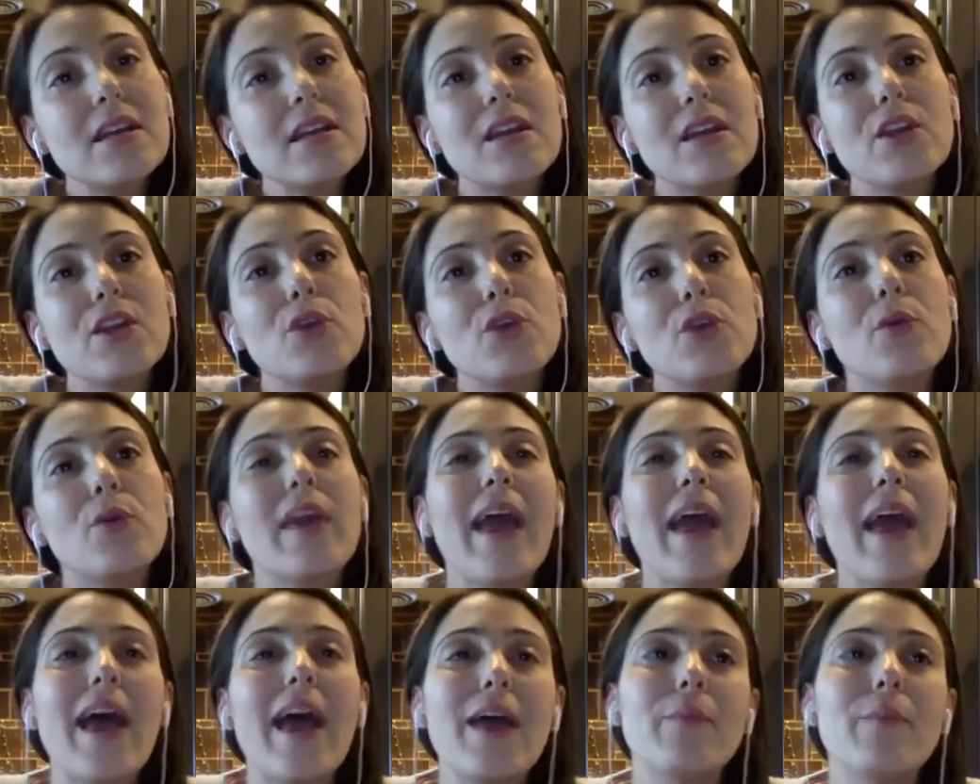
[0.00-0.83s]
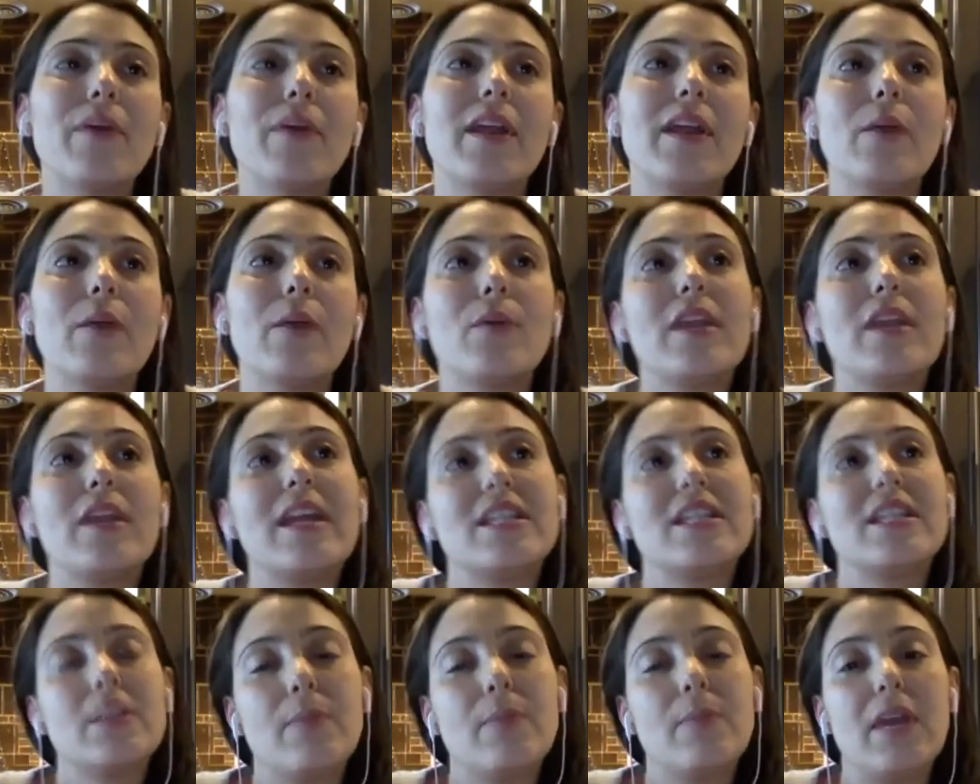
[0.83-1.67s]
you can, but it would need
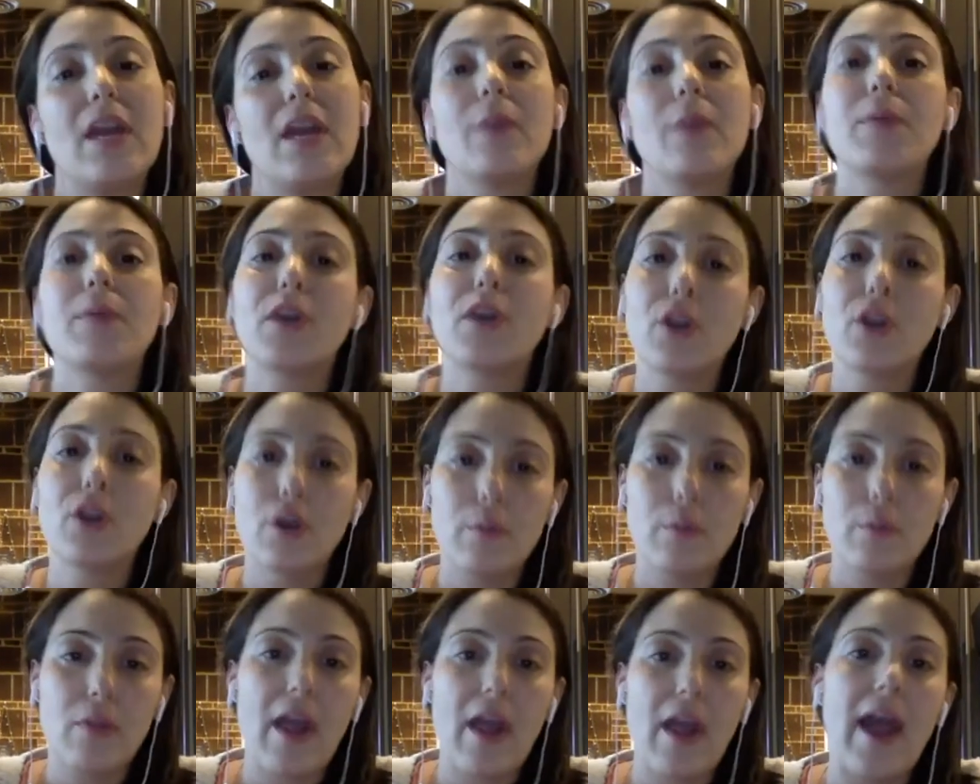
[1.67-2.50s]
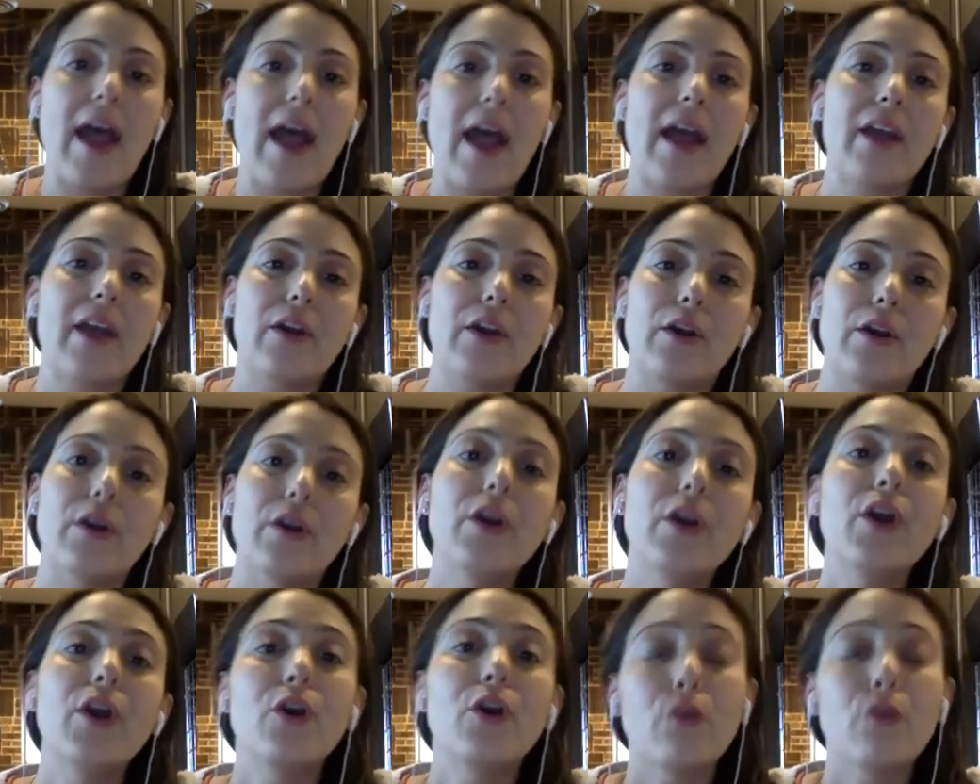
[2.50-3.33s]
to be a pure black or
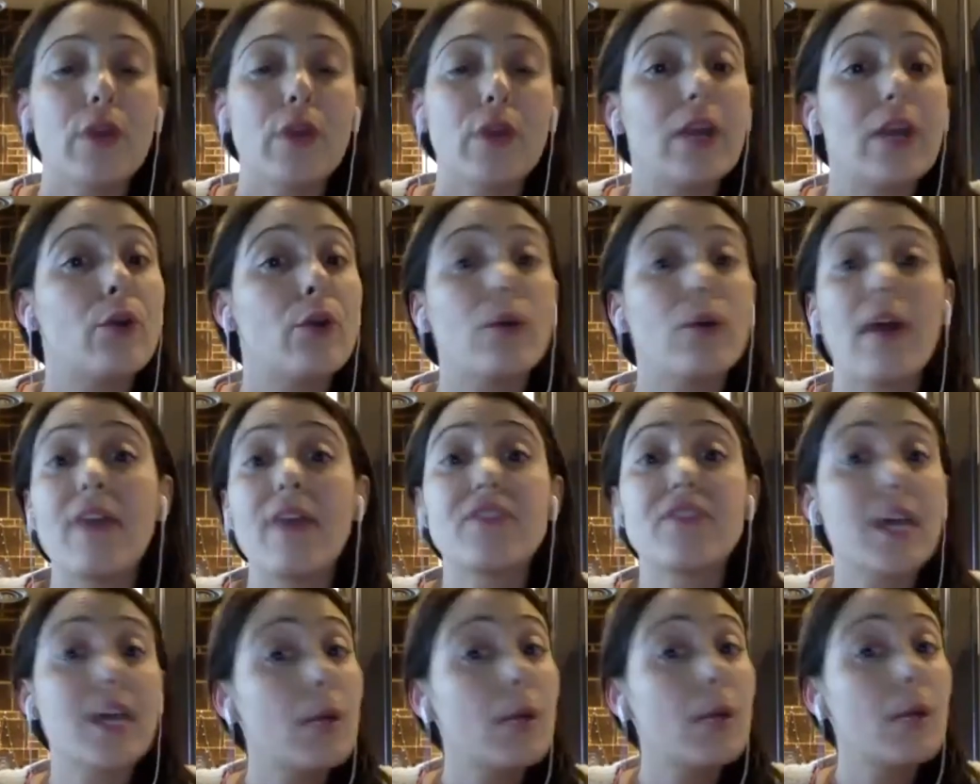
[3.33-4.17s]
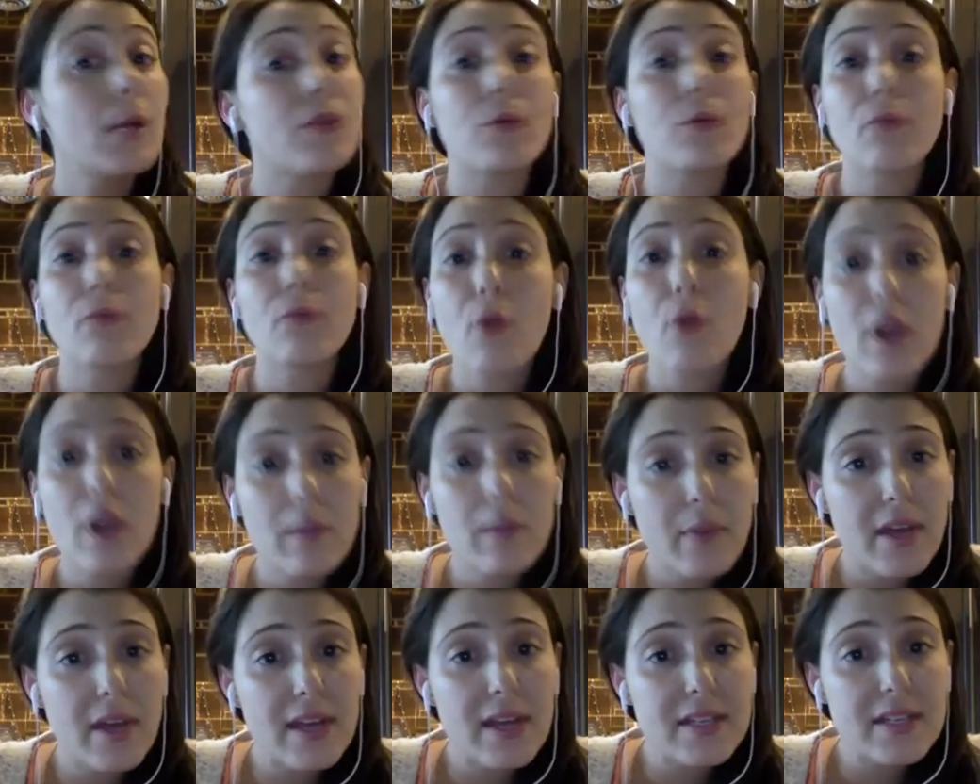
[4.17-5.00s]
green, or I've done it with a
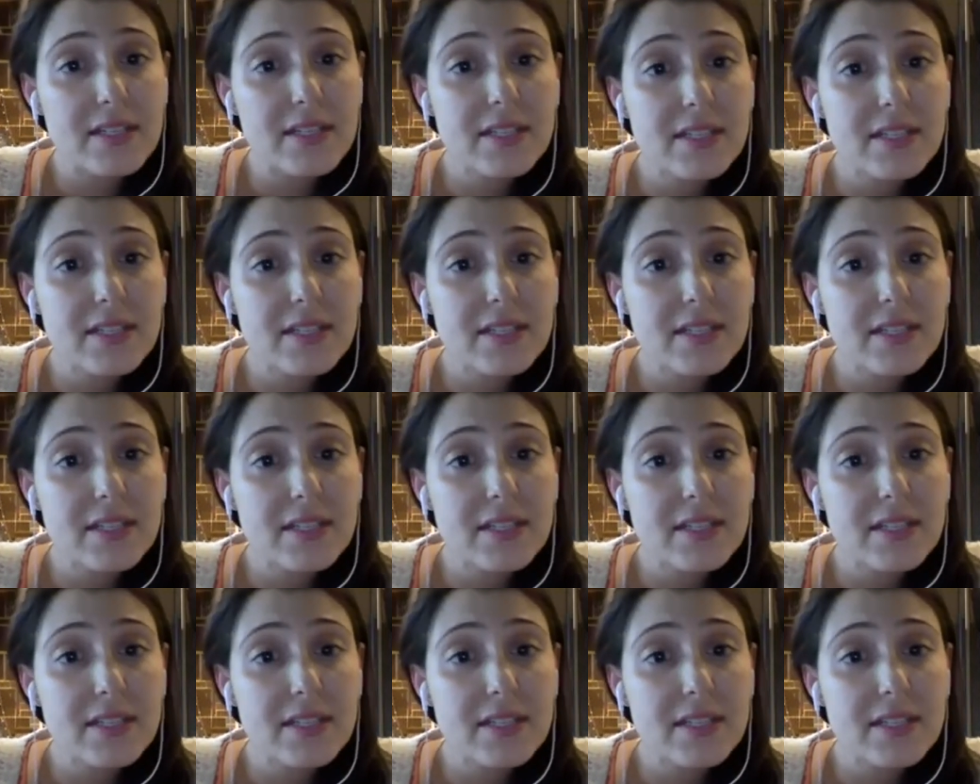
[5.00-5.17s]
rooibos,